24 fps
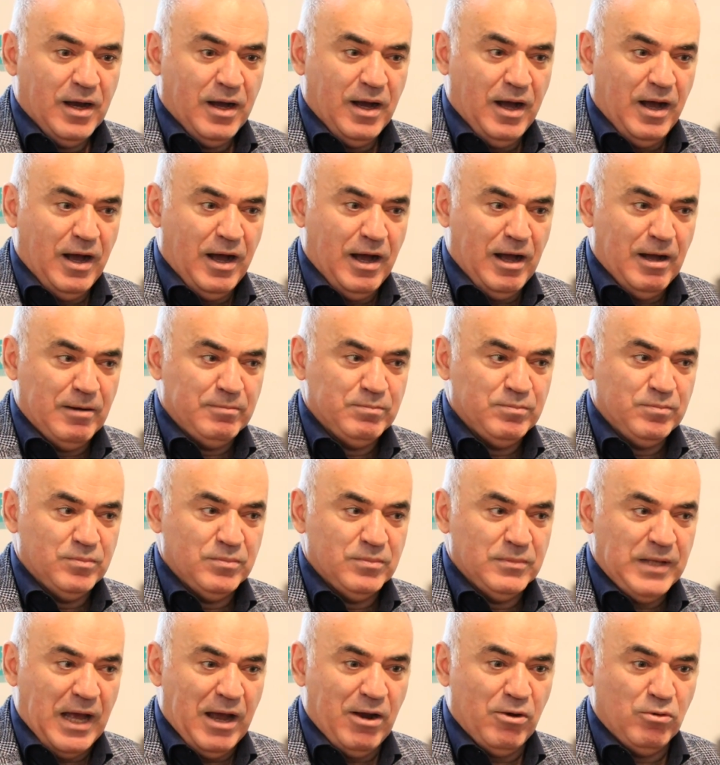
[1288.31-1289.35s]

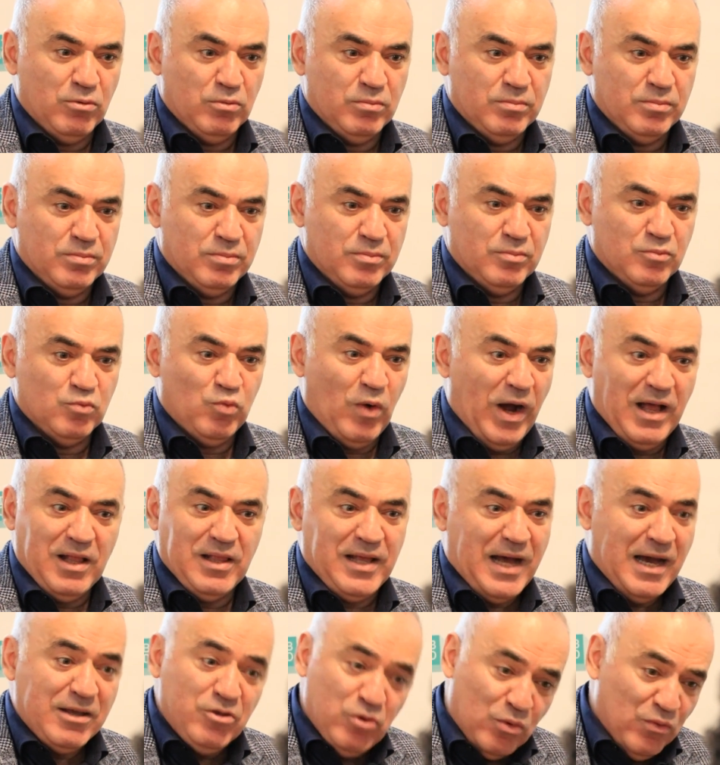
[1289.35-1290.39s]
Now,
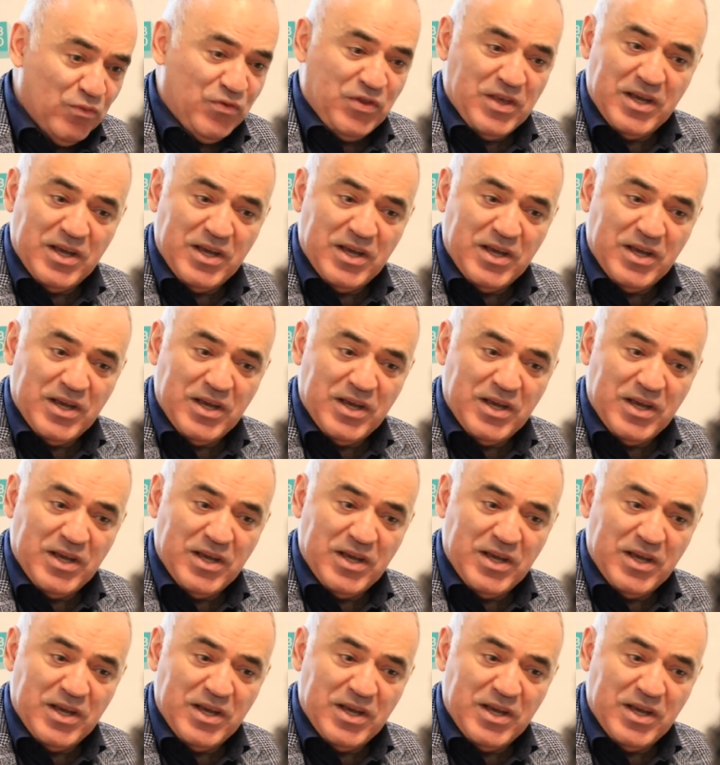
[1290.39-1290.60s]
while I don't